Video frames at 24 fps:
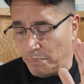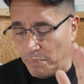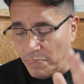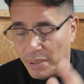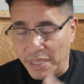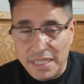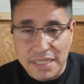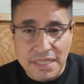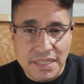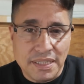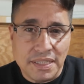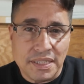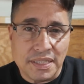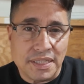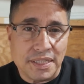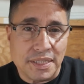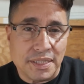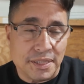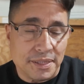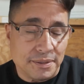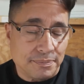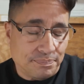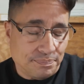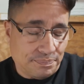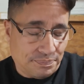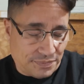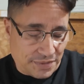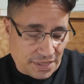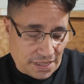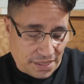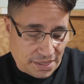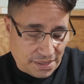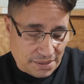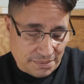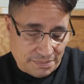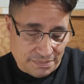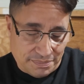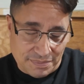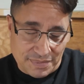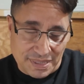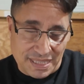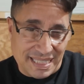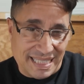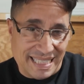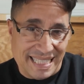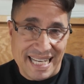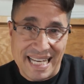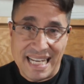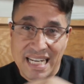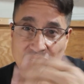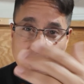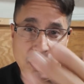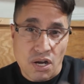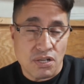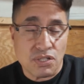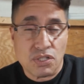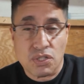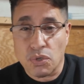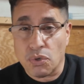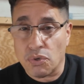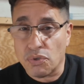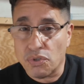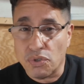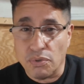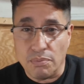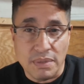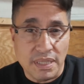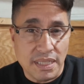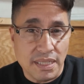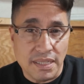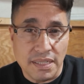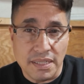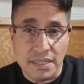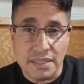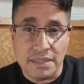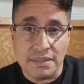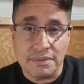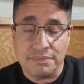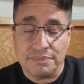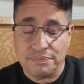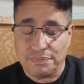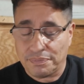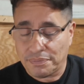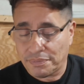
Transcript: being getting on social media.